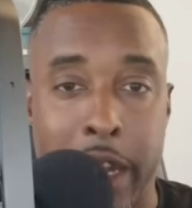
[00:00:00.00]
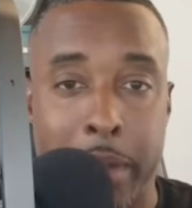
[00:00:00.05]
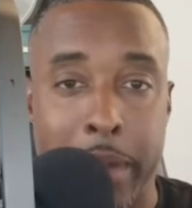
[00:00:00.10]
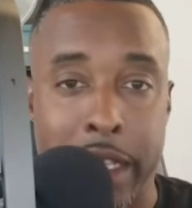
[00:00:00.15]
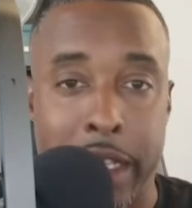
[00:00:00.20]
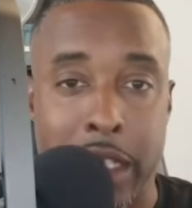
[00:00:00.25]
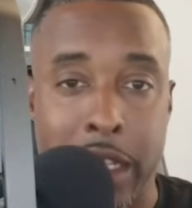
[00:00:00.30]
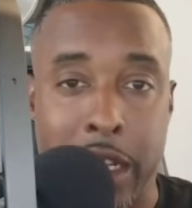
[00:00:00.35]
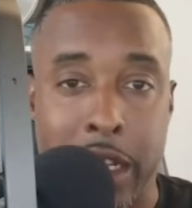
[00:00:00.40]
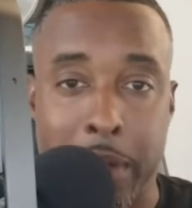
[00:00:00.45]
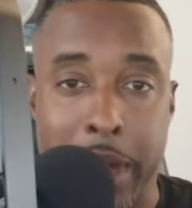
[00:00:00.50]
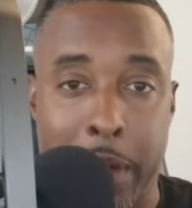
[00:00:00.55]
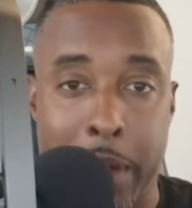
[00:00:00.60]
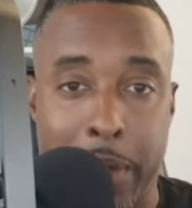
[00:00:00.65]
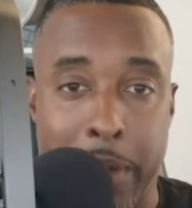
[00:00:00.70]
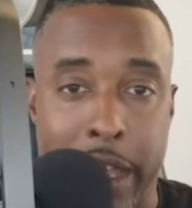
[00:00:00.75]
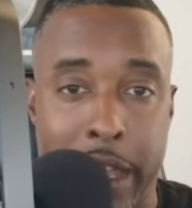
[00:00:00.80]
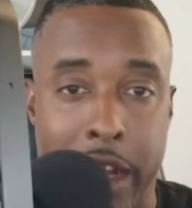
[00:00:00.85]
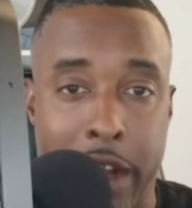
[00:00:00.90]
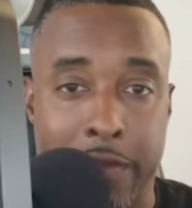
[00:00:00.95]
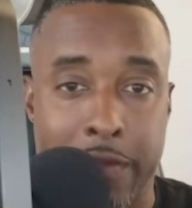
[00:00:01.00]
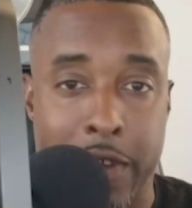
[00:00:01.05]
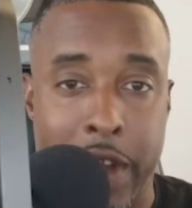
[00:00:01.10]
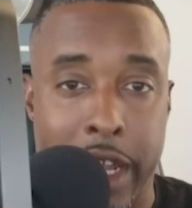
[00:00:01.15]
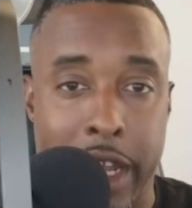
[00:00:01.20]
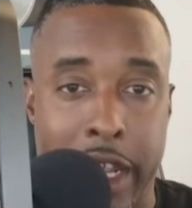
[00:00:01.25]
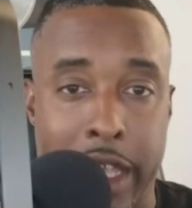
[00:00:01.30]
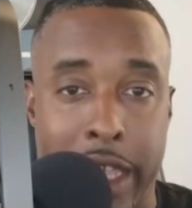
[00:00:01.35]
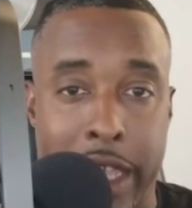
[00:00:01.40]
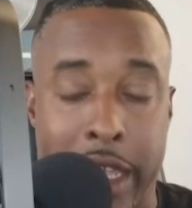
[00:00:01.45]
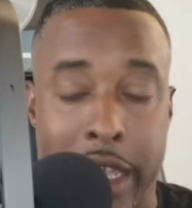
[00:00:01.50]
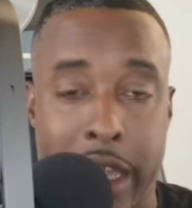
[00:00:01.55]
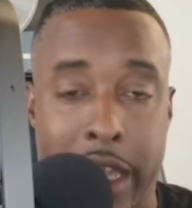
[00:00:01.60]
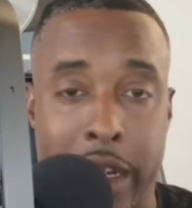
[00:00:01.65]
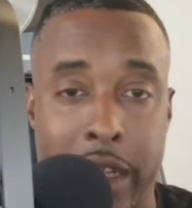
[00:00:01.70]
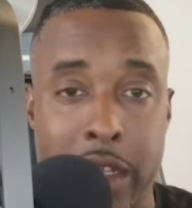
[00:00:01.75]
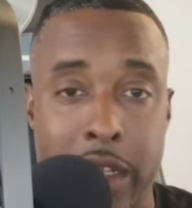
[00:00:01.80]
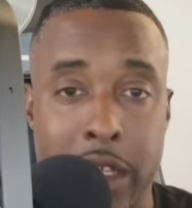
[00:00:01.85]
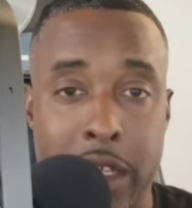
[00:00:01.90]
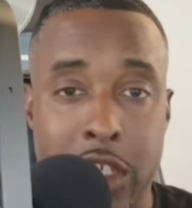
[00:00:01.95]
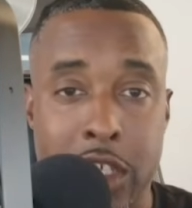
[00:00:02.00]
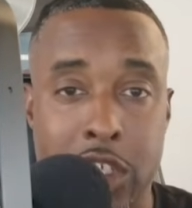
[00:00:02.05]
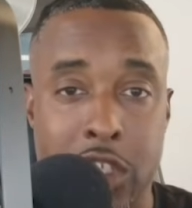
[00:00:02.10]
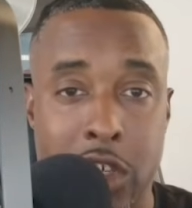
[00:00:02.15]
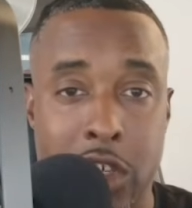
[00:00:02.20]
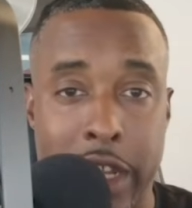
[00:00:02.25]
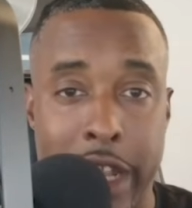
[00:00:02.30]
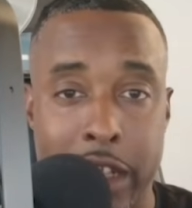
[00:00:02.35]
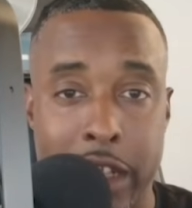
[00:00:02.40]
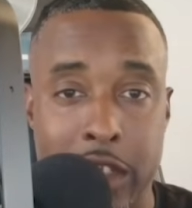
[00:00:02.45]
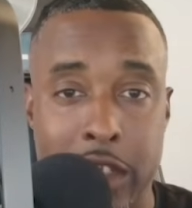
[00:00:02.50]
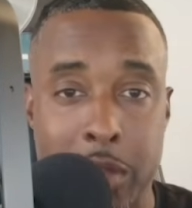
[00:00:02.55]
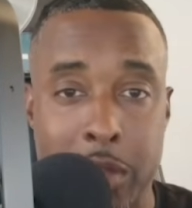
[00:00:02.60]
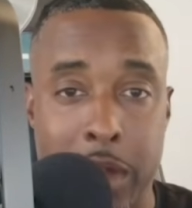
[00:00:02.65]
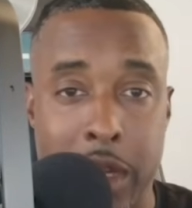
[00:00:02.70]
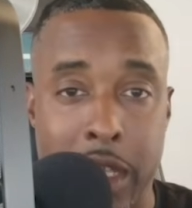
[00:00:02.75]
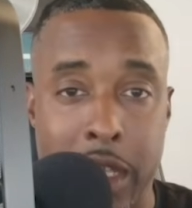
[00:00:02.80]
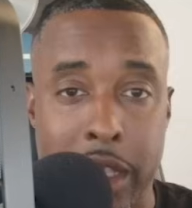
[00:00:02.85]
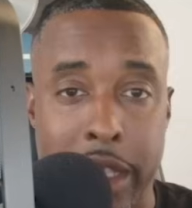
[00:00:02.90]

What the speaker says: I mentioned him not playing on Friday. That kind of stood out to me.